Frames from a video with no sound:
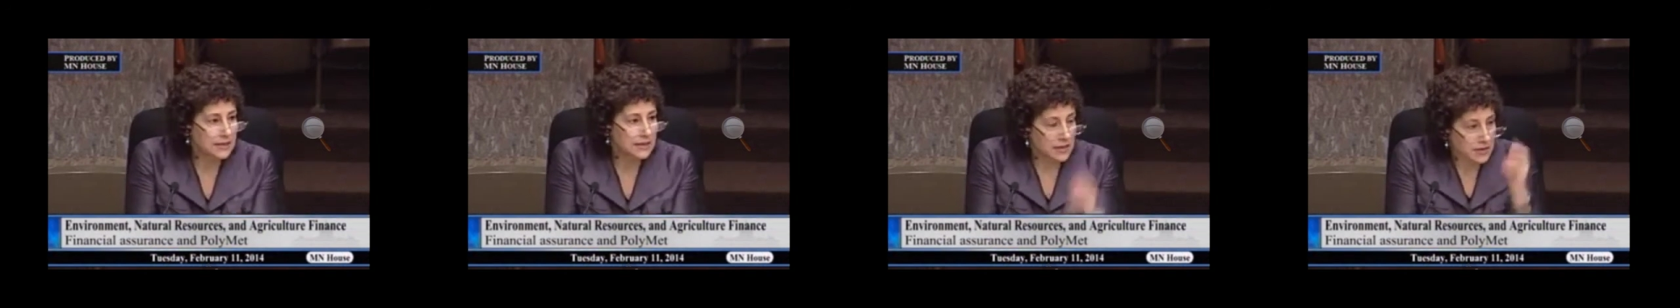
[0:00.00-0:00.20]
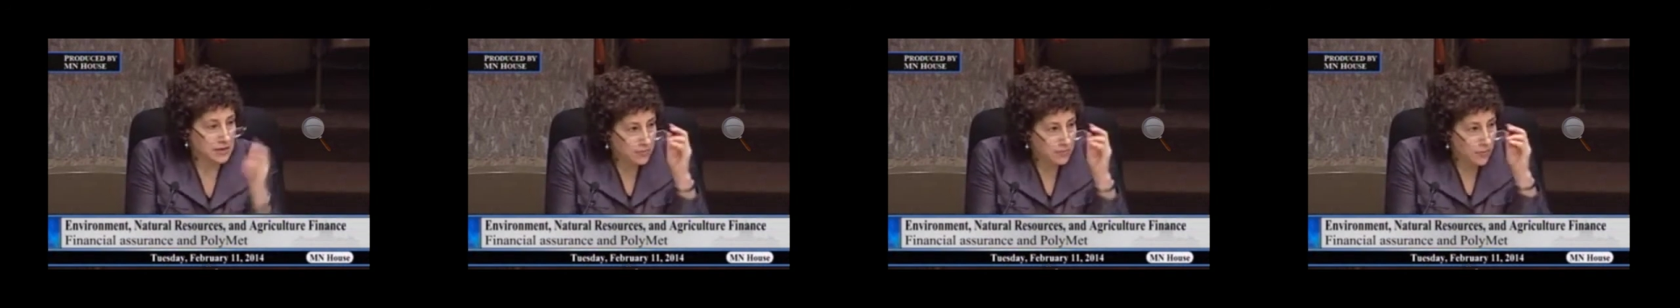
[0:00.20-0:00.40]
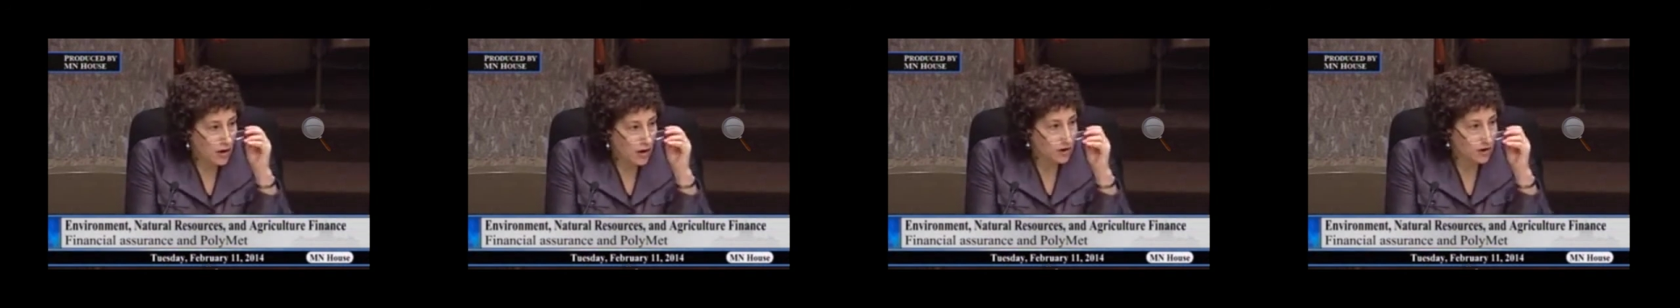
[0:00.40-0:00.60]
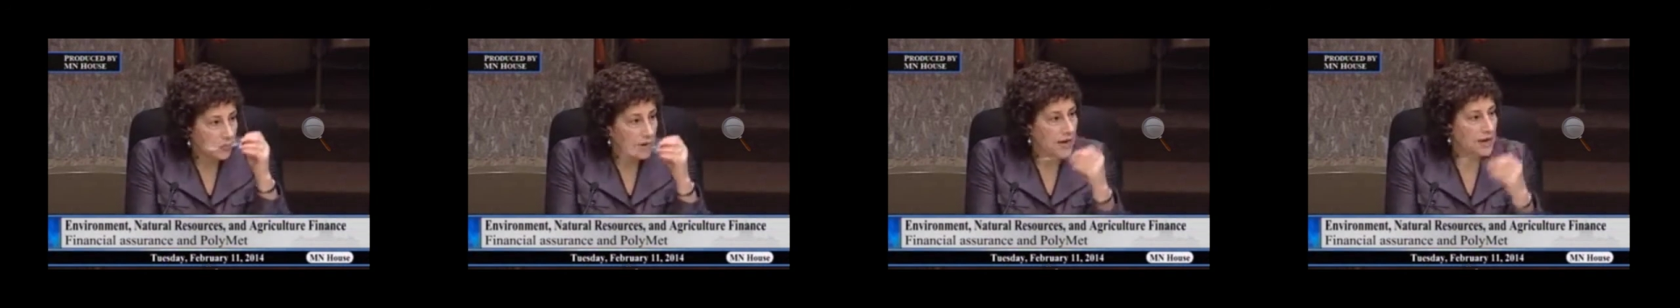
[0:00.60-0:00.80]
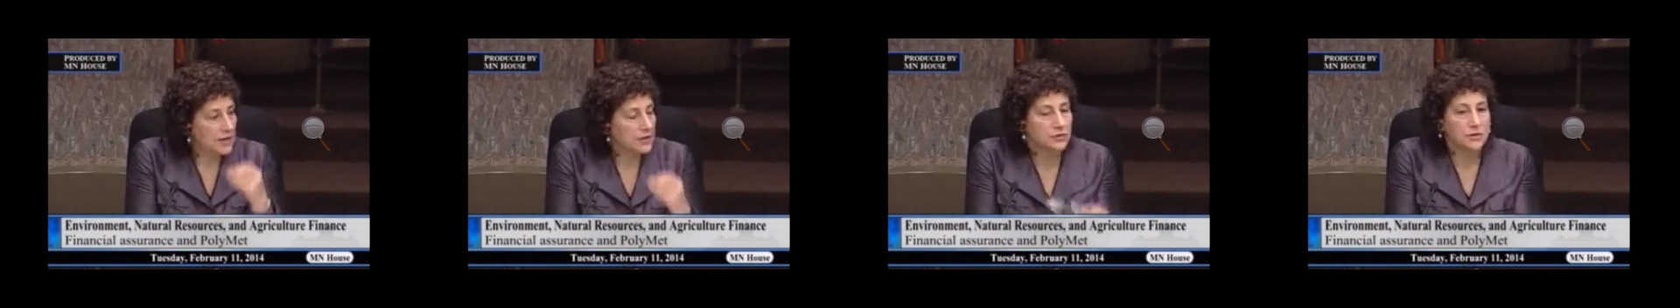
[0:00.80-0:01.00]
is a small
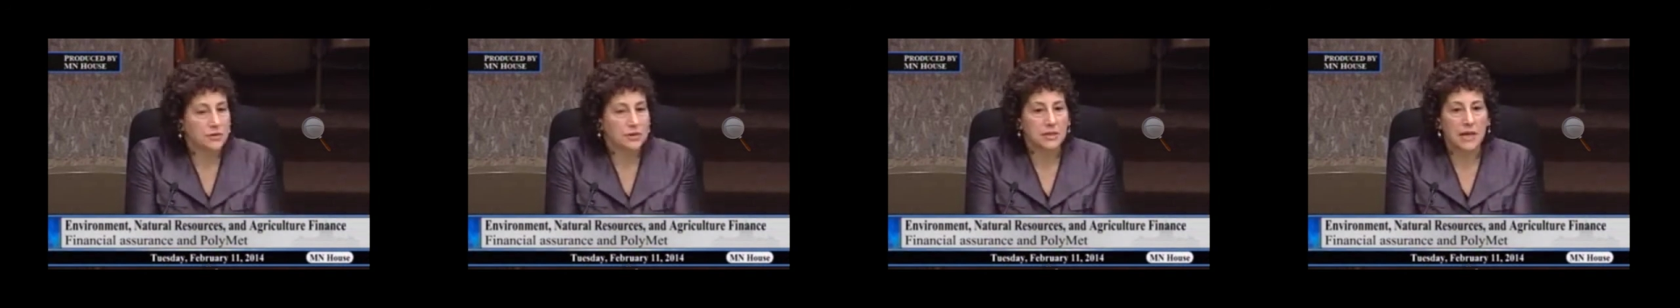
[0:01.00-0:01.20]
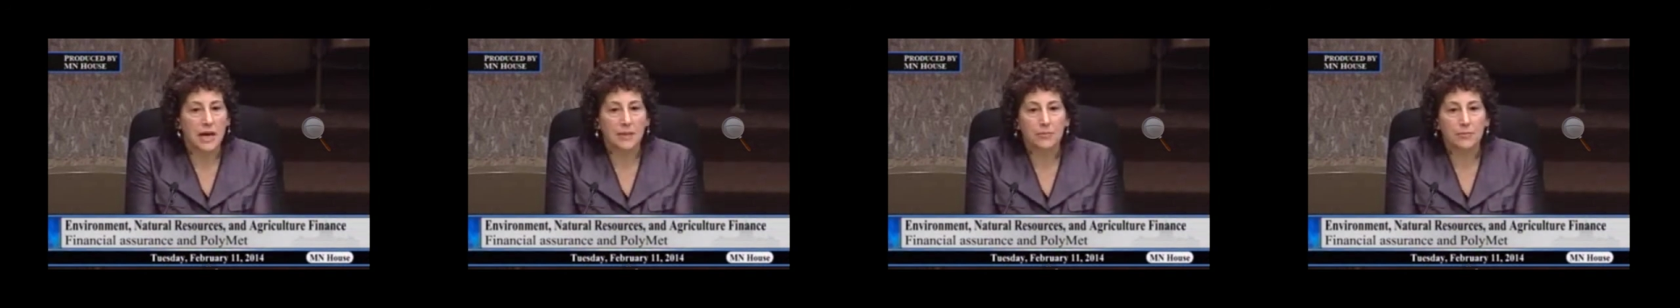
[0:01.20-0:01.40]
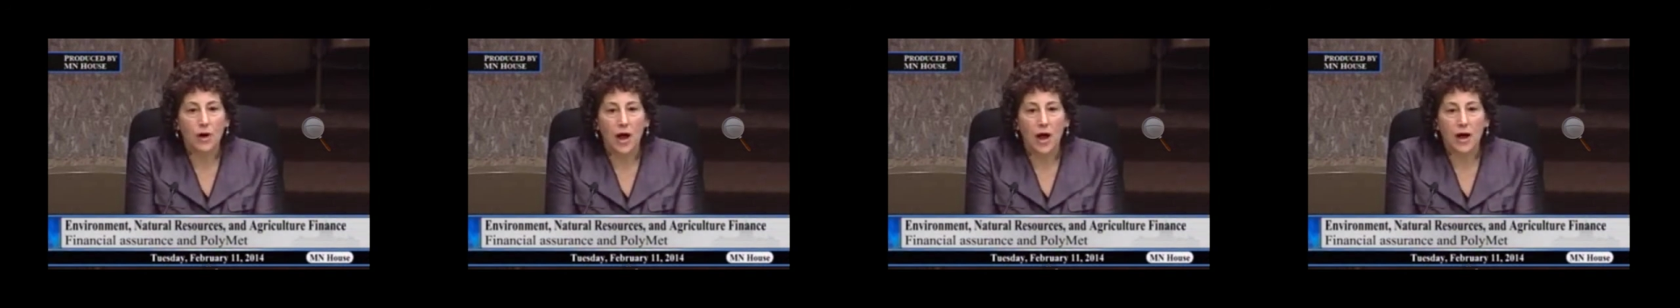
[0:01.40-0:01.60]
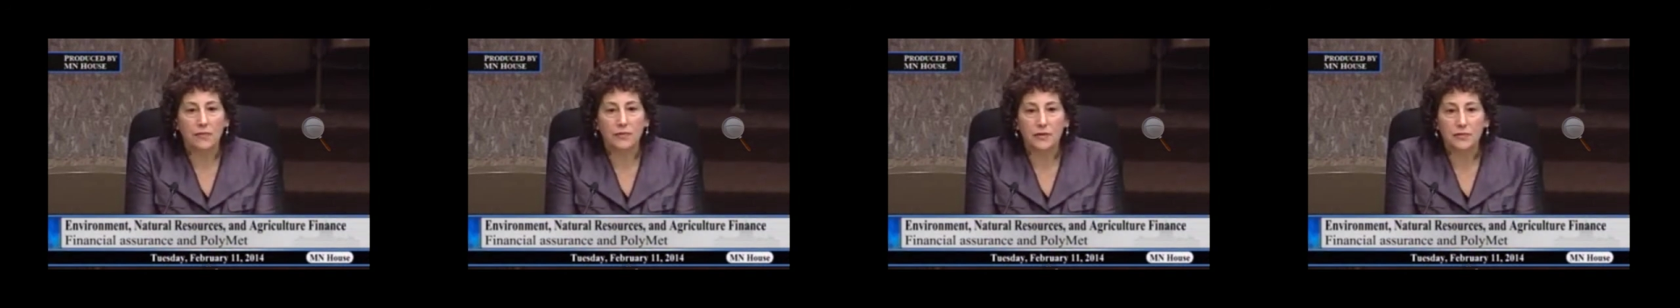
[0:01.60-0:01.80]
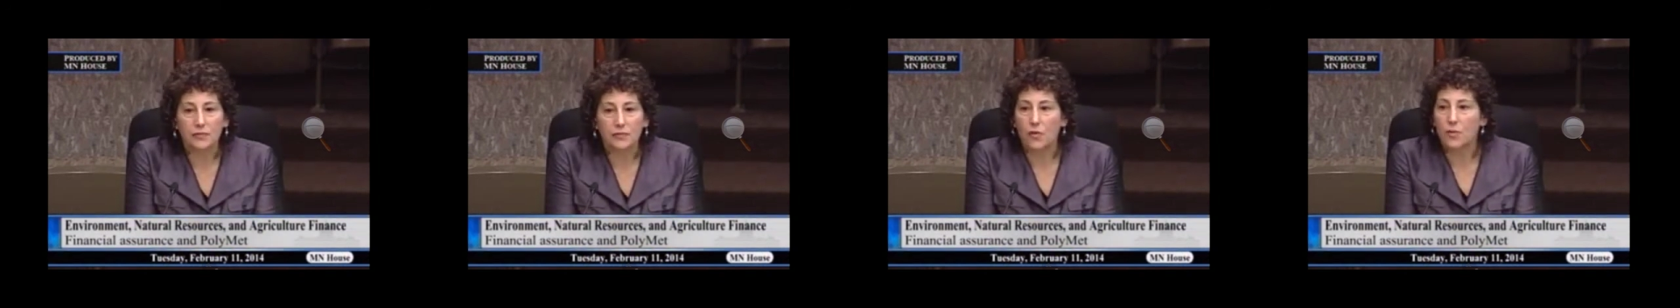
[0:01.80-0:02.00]
grassroots
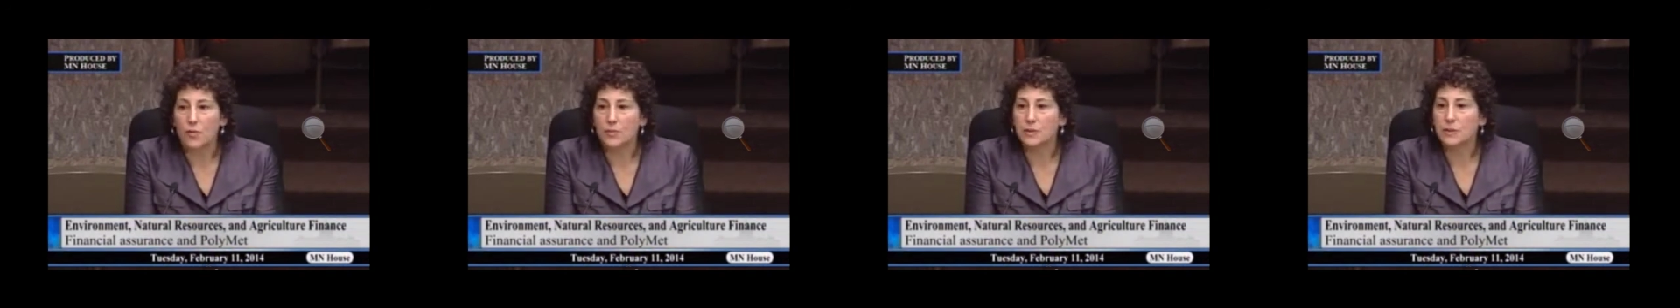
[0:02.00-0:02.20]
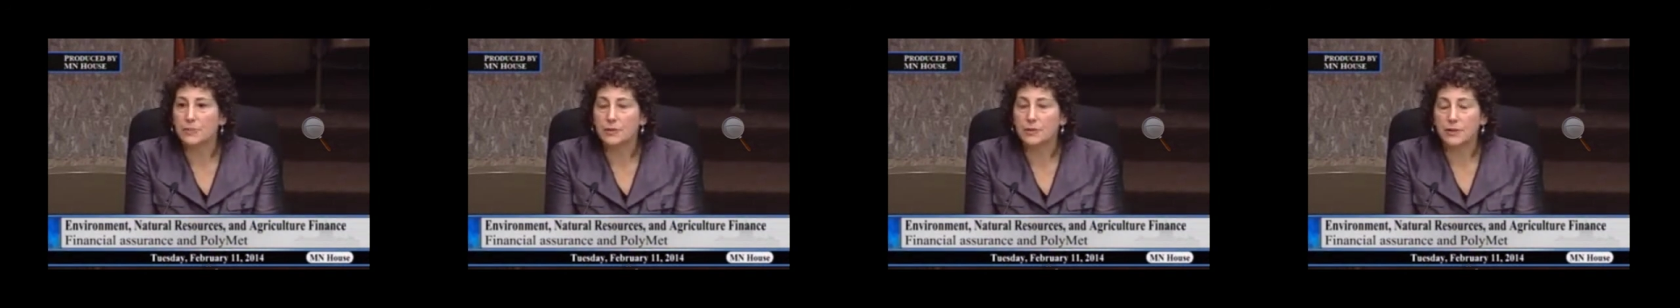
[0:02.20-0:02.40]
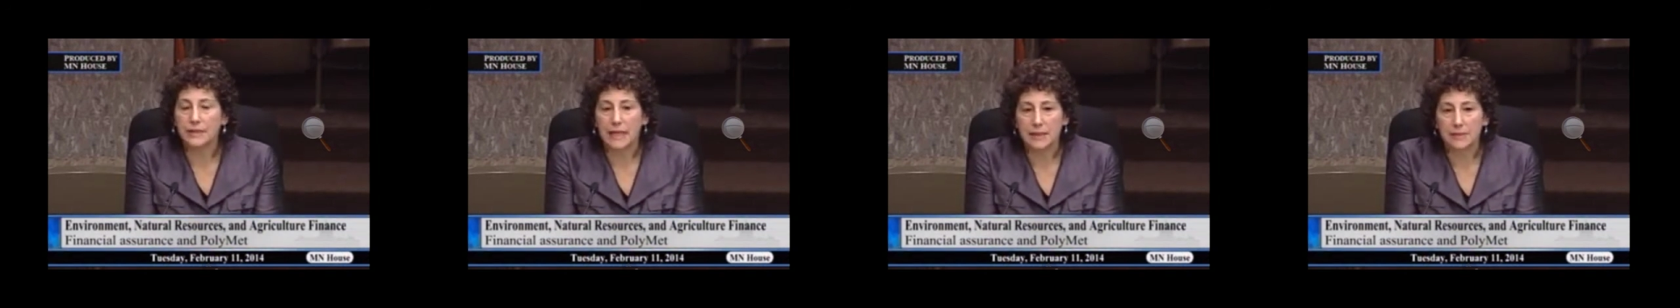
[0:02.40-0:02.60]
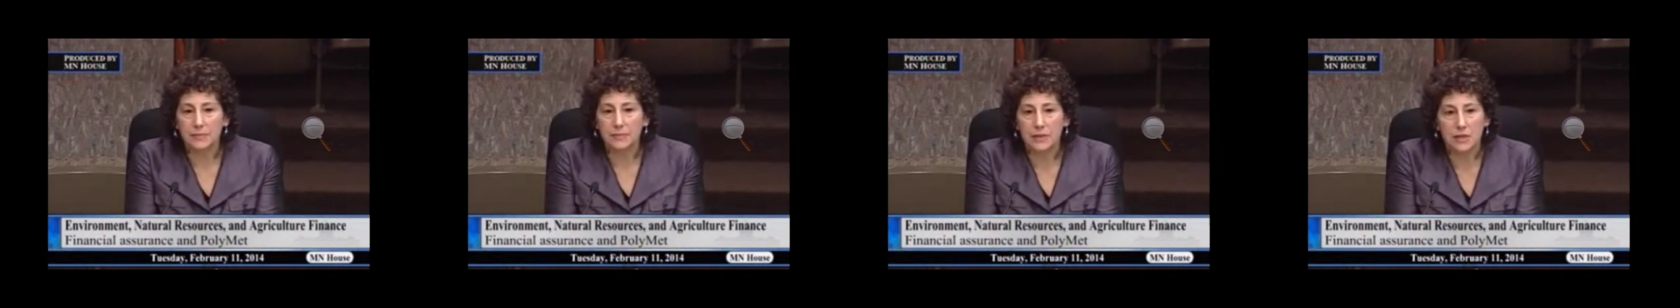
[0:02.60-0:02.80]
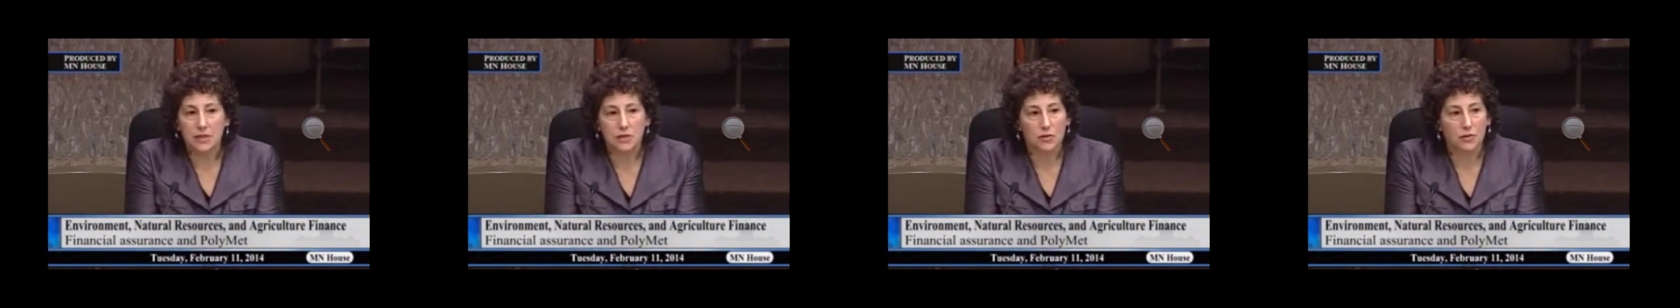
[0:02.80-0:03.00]
nonprofit formed to protect
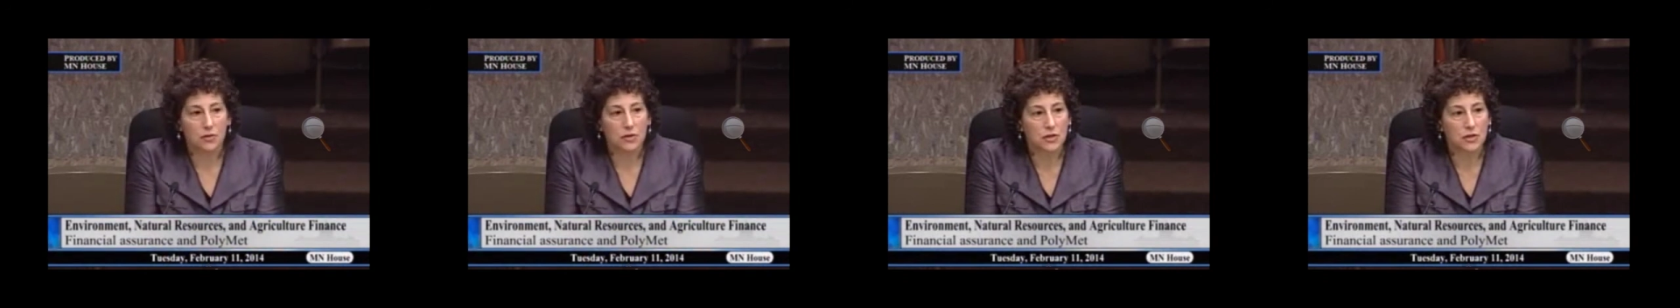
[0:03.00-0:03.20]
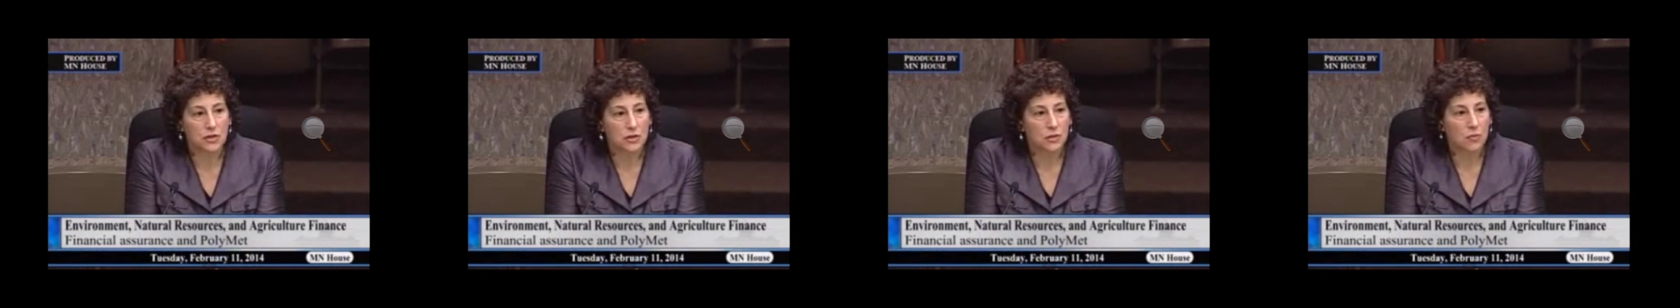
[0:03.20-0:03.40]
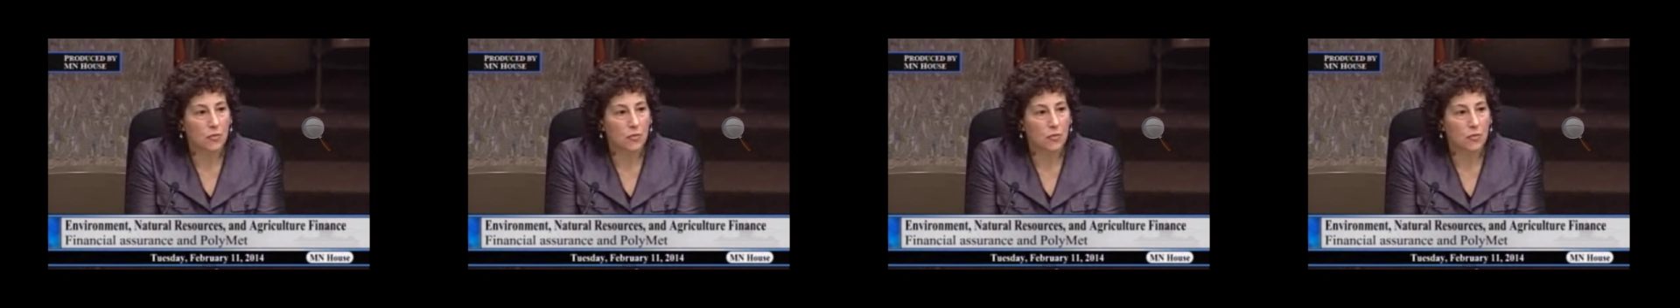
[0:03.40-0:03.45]
Minnesota's